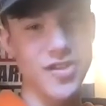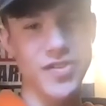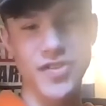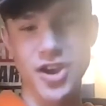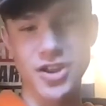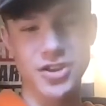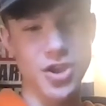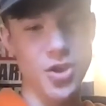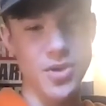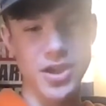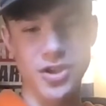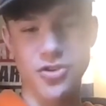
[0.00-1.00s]
started
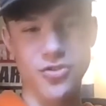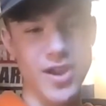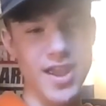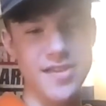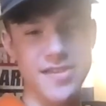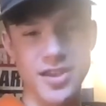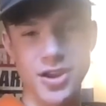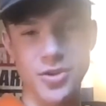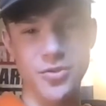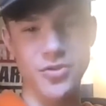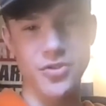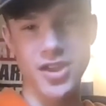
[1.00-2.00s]
going crazy, and I
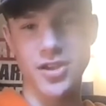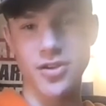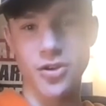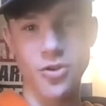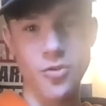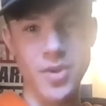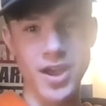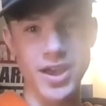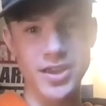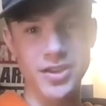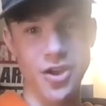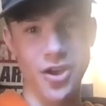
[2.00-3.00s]
was like, oh my
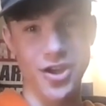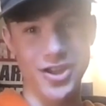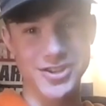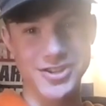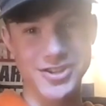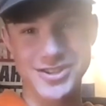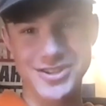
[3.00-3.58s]
gosh.